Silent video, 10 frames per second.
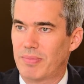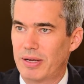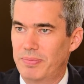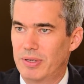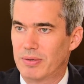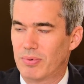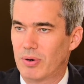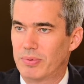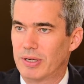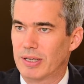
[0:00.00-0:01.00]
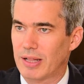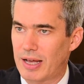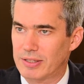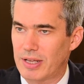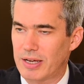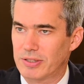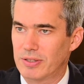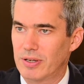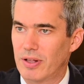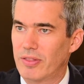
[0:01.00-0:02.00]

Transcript: might be an appropriate class action,